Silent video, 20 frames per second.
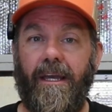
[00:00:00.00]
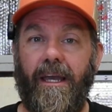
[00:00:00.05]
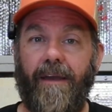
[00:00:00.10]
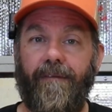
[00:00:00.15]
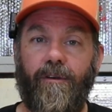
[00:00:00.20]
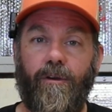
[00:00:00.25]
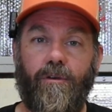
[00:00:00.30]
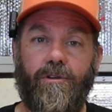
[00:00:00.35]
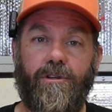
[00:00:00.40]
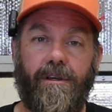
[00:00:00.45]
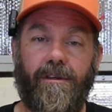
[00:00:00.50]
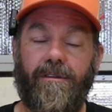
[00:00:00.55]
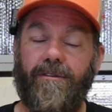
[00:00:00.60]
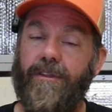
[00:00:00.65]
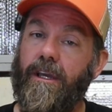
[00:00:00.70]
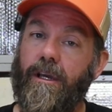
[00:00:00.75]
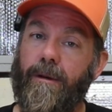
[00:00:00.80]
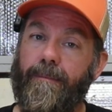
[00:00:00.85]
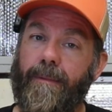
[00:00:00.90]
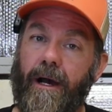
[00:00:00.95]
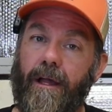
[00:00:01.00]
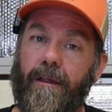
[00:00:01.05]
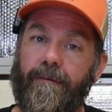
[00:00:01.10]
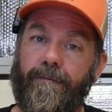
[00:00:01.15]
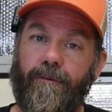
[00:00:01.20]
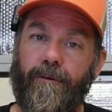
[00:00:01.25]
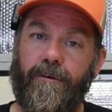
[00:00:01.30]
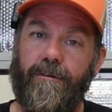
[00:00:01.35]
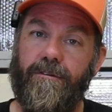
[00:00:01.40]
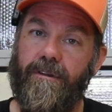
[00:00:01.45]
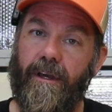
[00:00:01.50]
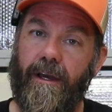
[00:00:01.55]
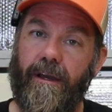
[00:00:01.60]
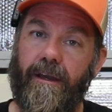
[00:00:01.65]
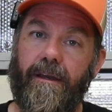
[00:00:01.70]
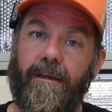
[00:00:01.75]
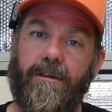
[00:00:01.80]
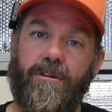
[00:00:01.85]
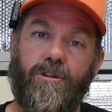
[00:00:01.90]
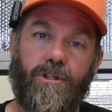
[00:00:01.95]
If you just think about it for a
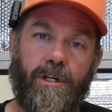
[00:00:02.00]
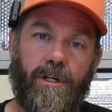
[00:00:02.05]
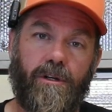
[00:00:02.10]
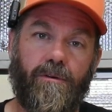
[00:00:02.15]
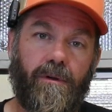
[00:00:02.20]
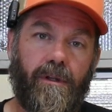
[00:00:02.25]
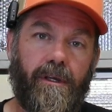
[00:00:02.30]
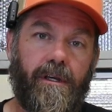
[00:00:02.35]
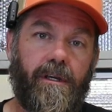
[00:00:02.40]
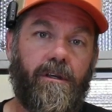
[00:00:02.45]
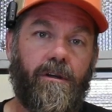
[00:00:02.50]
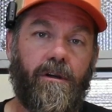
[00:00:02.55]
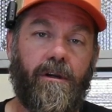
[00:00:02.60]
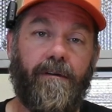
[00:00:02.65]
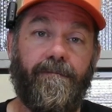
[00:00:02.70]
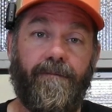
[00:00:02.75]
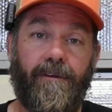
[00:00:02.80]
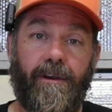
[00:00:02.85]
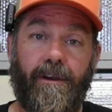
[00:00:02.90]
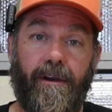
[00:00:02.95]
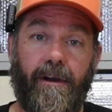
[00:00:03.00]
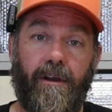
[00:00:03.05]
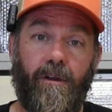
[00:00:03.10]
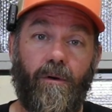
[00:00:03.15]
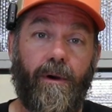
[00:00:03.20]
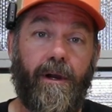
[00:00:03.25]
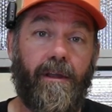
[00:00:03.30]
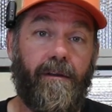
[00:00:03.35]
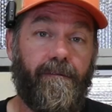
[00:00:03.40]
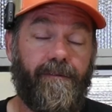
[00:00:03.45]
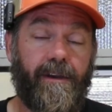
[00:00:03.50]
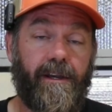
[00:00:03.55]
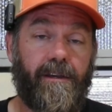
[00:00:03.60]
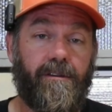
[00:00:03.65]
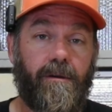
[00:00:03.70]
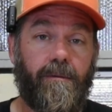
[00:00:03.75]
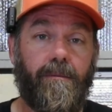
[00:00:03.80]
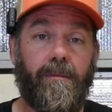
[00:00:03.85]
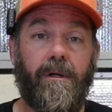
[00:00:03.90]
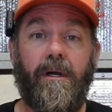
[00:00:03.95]
second, generally you can figure out a way to
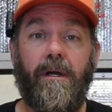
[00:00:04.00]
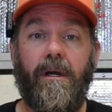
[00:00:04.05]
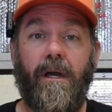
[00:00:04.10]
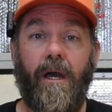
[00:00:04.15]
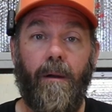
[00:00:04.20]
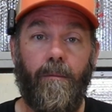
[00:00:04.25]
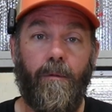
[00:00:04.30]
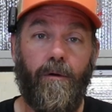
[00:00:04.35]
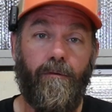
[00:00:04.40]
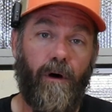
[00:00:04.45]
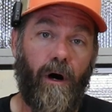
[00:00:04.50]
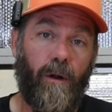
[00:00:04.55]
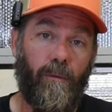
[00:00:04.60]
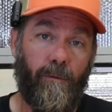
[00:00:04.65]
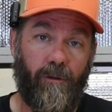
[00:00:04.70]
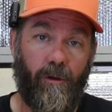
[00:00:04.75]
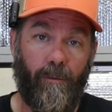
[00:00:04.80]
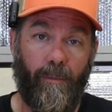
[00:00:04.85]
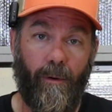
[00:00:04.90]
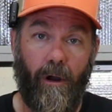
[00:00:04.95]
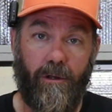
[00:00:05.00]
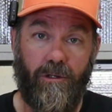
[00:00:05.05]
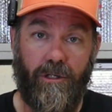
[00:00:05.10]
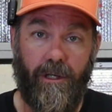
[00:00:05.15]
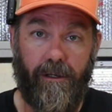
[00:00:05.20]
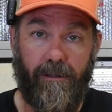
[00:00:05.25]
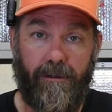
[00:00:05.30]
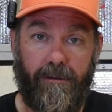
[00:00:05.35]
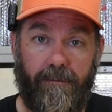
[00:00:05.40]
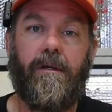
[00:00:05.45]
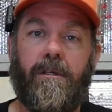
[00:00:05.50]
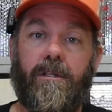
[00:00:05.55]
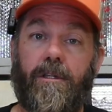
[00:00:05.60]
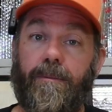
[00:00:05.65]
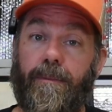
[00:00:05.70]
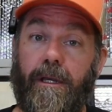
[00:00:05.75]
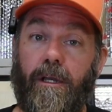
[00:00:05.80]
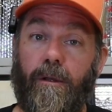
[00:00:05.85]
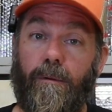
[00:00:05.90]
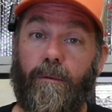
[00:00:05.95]
fix them and move on with your project.
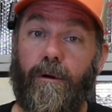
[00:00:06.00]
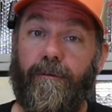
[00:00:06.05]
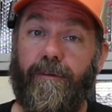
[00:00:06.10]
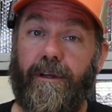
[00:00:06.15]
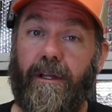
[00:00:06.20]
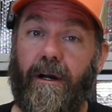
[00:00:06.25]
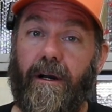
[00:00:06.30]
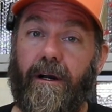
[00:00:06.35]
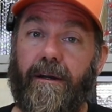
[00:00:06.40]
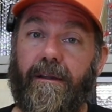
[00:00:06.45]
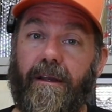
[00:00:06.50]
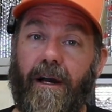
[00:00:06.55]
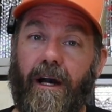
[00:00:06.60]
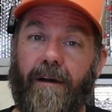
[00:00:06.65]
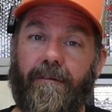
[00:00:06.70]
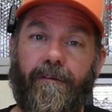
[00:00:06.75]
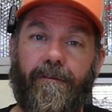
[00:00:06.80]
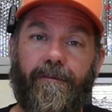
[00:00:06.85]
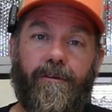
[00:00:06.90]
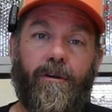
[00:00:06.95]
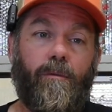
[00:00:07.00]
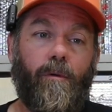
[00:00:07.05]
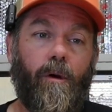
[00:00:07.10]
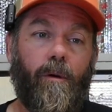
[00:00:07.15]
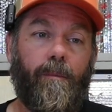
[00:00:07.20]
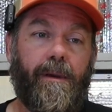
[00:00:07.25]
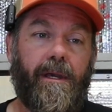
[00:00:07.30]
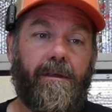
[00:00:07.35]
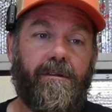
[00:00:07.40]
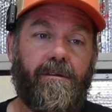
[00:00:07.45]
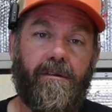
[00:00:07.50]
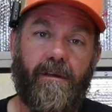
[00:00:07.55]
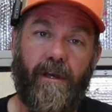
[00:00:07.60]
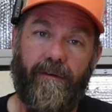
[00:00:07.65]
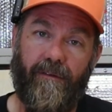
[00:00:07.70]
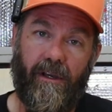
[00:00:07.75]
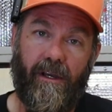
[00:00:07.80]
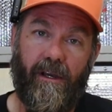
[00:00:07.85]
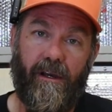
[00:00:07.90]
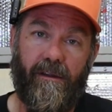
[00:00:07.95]
Speaking of moving on, I have a few more pieces I
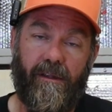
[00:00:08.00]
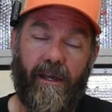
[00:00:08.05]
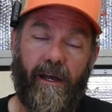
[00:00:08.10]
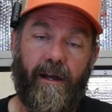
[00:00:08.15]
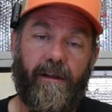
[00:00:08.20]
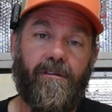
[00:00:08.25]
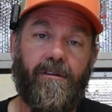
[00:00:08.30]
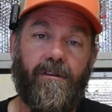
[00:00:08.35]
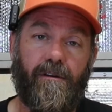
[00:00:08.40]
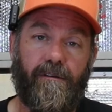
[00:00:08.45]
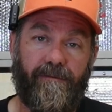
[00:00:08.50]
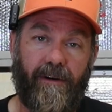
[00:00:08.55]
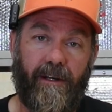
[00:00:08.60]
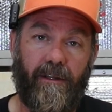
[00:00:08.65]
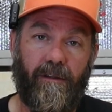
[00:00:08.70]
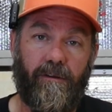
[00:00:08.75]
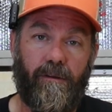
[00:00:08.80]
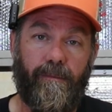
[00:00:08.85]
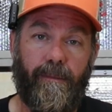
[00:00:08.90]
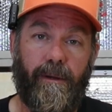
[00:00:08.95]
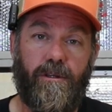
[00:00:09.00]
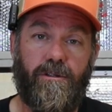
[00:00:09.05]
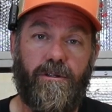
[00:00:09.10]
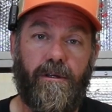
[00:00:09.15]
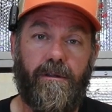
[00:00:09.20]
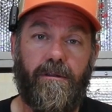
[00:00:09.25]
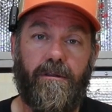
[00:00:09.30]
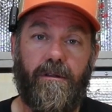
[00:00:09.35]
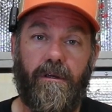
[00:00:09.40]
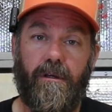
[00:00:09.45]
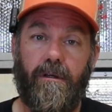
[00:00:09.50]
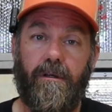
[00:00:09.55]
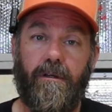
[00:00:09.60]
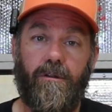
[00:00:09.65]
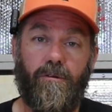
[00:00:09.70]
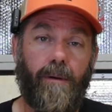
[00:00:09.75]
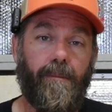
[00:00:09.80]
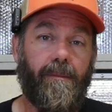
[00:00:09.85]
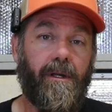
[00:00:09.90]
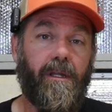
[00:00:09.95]
have to cut down to their final dimensions,
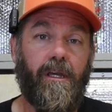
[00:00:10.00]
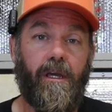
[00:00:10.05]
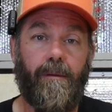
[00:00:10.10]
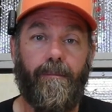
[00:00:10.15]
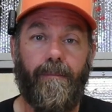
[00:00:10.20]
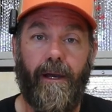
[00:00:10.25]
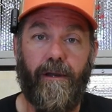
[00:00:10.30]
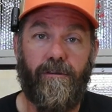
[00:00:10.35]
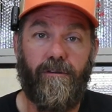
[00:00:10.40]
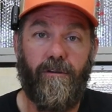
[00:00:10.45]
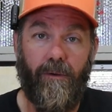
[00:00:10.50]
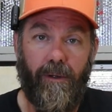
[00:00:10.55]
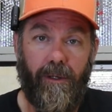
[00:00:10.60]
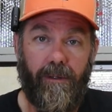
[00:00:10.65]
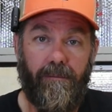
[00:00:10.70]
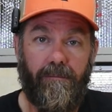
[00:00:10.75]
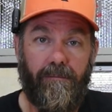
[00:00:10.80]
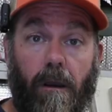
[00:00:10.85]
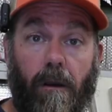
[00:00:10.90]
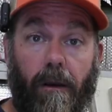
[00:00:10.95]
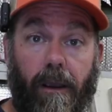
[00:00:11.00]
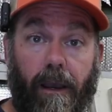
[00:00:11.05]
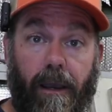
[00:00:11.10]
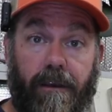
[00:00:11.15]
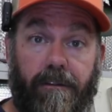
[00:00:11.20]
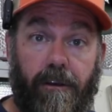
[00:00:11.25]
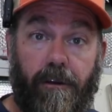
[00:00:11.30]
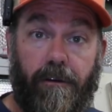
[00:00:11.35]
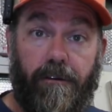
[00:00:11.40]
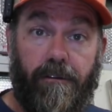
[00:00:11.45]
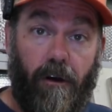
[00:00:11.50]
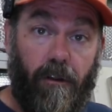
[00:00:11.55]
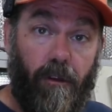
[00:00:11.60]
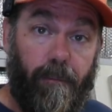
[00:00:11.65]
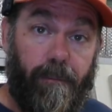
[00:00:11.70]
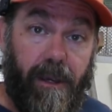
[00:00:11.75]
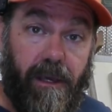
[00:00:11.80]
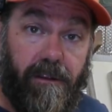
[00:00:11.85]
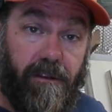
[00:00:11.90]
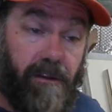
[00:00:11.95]
so I'm going to get back to it. Alright guys, here's all the
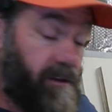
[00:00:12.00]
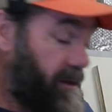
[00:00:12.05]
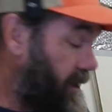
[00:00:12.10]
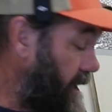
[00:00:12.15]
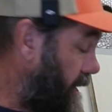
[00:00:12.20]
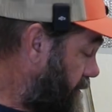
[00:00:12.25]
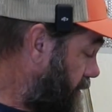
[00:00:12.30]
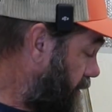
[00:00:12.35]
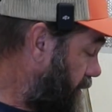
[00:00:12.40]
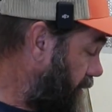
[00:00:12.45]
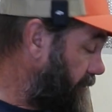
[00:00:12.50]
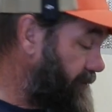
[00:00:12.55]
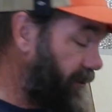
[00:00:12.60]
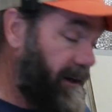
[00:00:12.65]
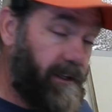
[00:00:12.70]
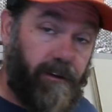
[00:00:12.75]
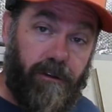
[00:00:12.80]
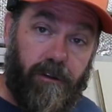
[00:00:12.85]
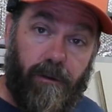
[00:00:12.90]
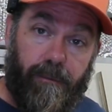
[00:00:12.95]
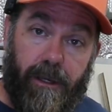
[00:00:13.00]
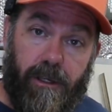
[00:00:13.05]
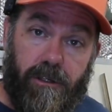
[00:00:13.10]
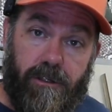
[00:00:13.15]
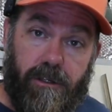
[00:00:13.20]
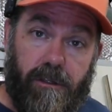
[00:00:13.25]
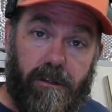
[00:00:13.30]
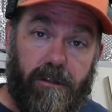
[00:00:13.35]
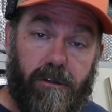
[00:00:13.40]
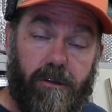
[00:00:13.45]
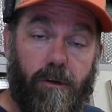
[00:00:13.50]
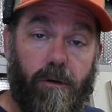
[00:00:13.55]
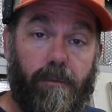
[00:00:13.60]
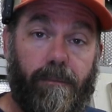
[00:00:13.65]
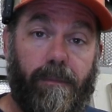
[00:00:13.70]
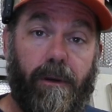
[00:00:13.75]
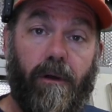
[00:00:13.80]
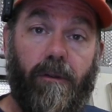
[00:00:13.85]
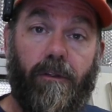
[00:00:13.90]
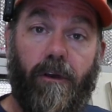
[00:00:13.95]
pieces cut to their final dimensions to
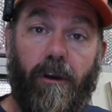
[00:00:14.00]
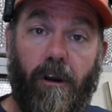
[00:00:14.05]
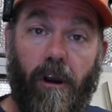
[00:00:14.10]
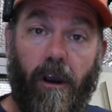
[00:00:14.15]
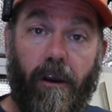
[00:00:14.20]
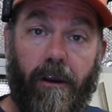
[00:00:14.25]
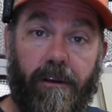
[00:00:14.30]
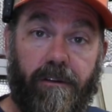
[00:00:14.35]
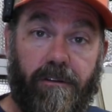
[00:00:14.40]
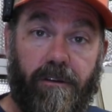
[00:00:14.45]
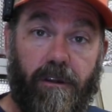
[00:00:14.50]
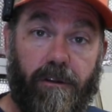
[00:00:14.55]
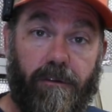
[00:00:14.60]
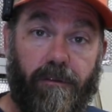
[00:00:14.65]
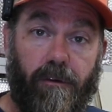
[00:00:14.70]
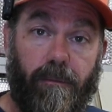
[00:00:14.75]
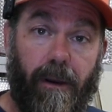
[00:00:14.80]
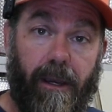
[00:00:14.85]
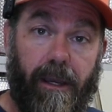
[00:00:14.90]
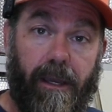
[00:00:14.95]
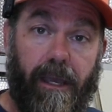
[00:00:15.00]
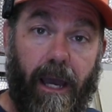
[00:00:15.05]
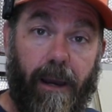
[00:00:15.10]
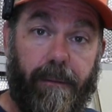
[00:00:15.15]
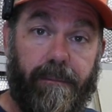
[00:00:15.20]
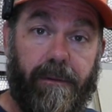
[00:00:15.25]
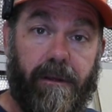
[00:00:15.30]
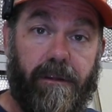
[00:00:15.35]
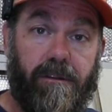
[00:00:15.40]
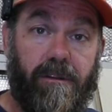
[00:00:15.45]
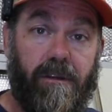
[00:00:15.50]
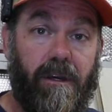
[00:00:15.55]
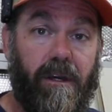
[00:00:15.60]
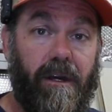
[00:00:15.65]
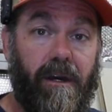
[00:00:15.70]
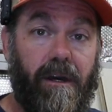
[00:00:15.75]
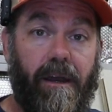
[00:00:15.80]
build the carcasses for my cabinets.